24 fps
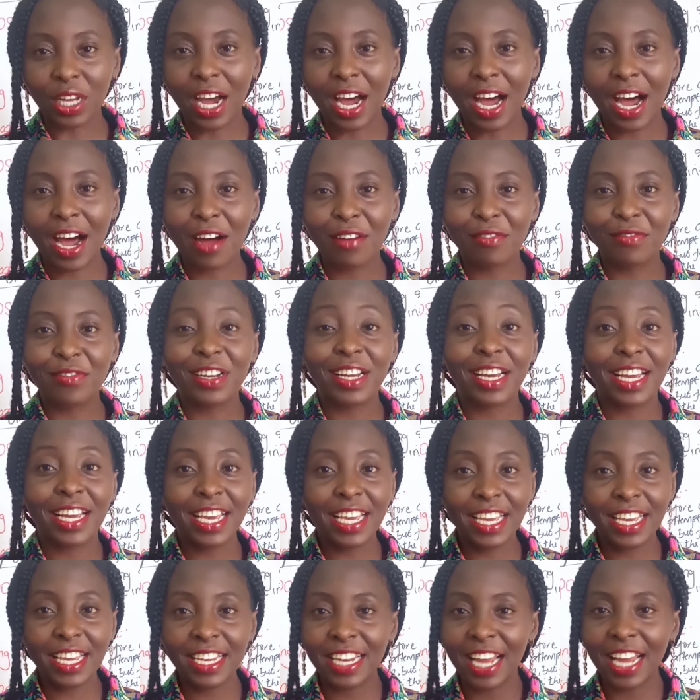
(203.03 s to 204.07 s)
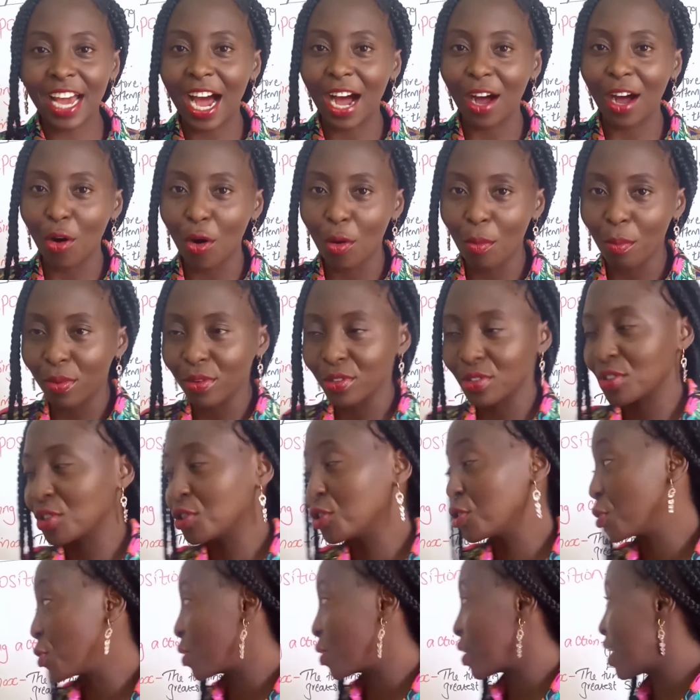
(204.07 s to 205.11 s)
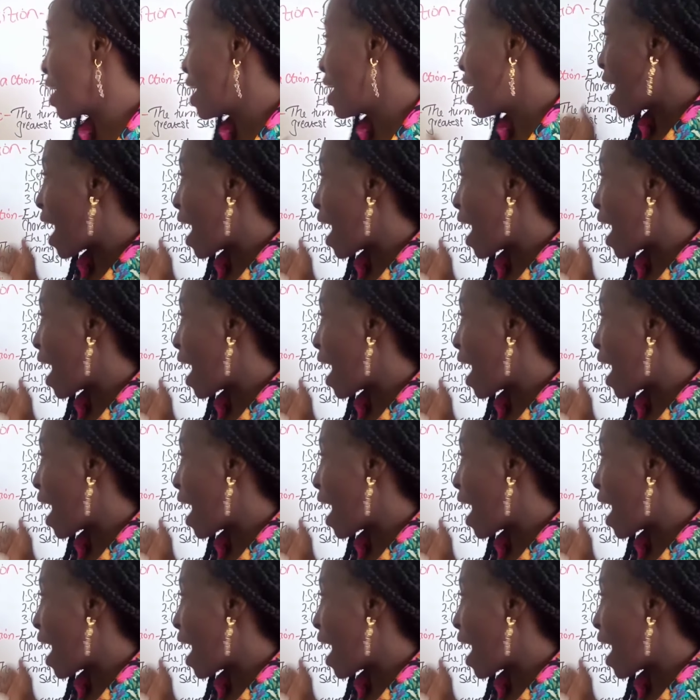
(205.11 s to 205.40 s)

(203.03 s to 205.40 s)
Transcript: have in a composition.